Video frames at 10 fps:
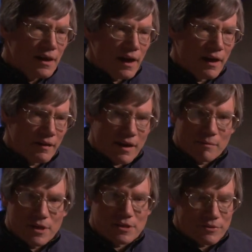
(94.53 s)
And that
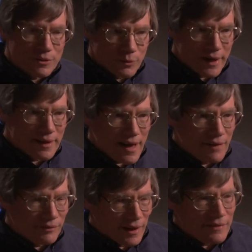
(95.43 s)
means if you wait a
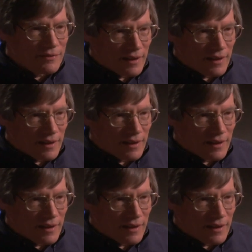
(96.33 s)
half-life,